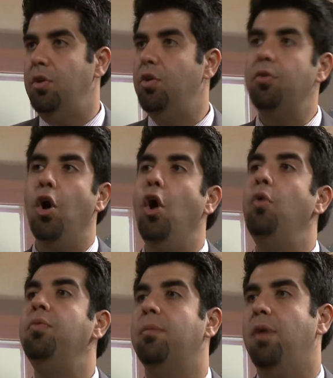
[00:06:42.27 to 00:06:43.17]
You don't
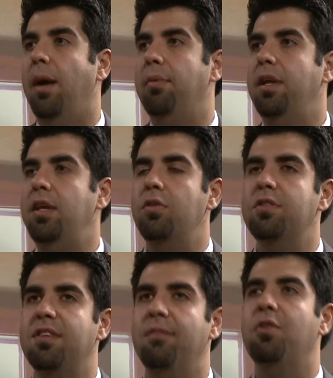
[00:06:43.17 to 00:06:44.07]
own the property, you
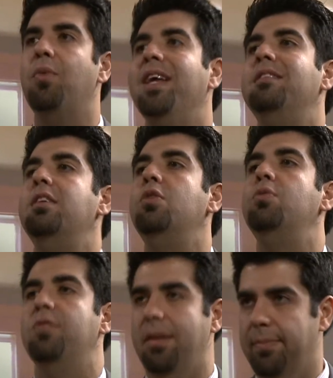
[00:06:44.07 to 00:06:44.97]
just have the right to use it.